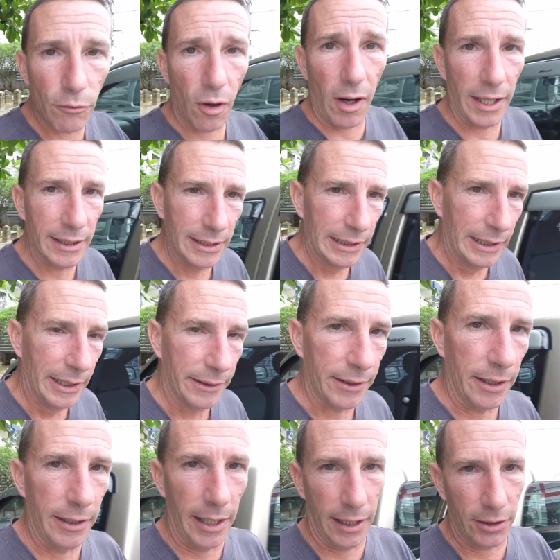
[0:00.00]
Right,
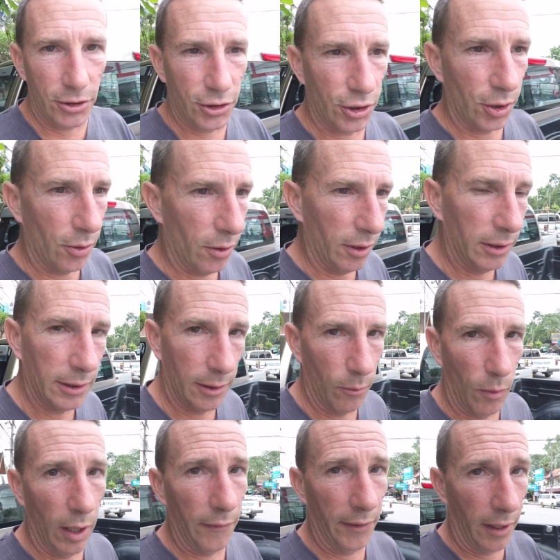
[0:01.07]
the next chore,
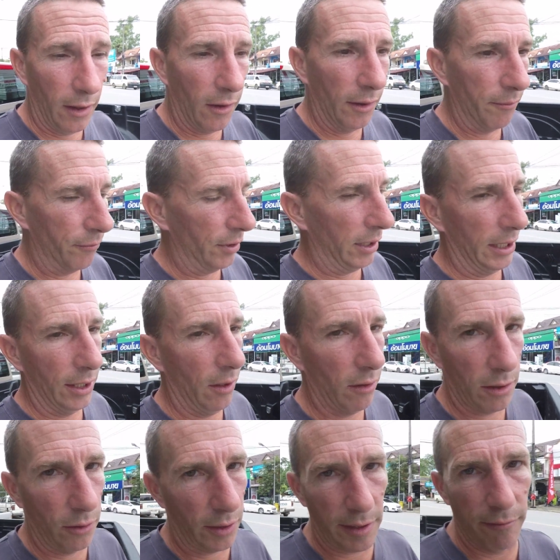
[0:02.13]
and one that I'm really
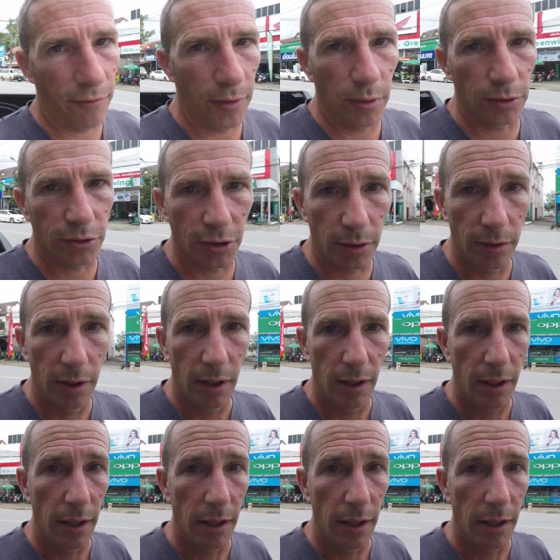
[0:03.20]
not looking forward to,